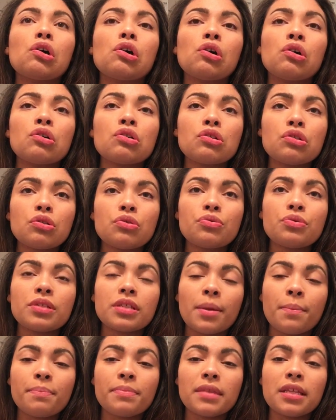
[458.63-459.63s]
also
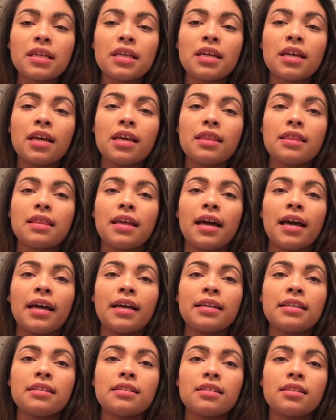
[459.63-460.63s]
something
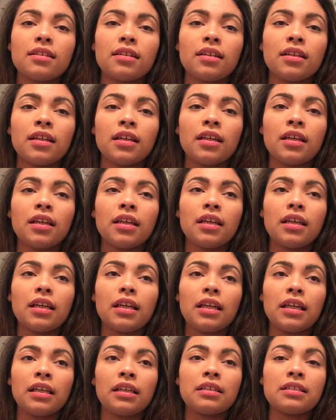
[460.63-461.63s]
that
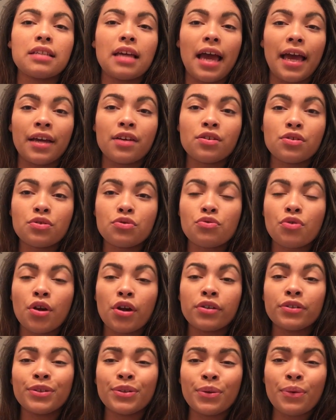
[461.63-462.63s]
is extra.
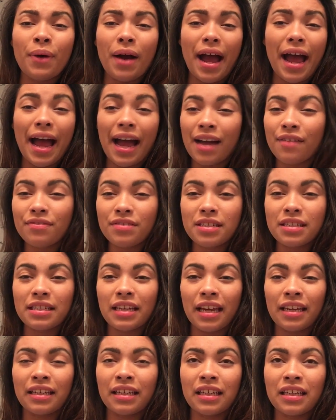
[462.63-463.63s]
You don't have to
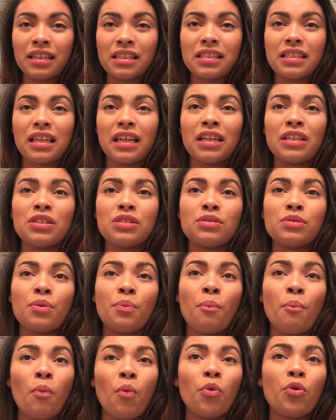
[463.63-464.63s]
get it. It's
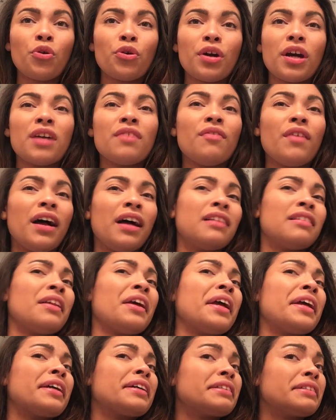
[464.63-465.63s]
more of a
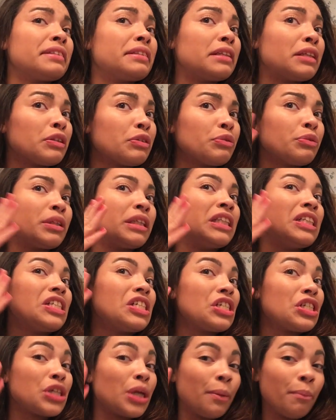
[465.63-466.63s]
like glittery
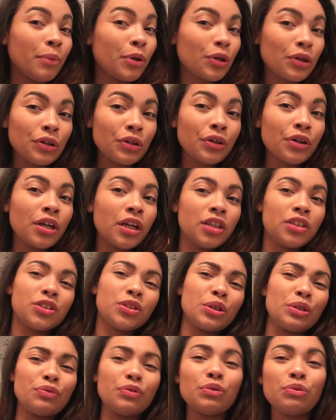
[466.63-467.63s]
shimmer.
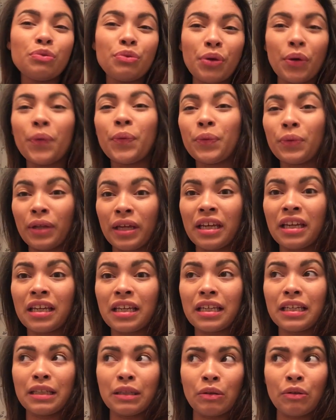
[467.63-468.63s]
So if you don't
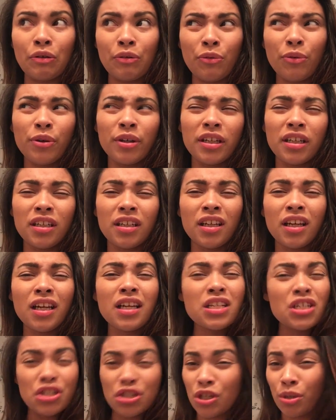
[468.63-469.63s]
like glittery
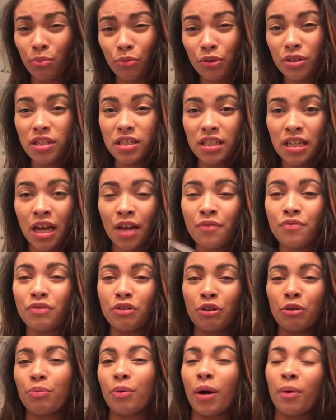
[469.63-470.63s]
shimmery stuff, then
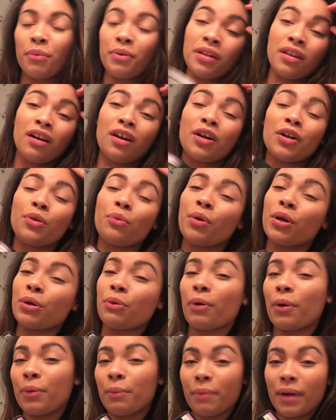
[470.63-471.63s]
you're probably not going to want to
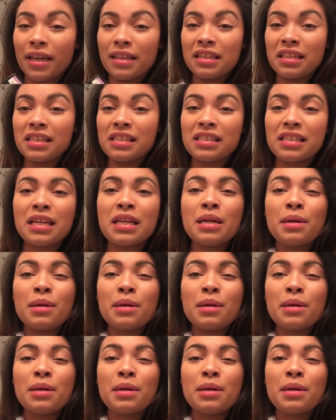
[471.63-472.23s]
go out and buy this,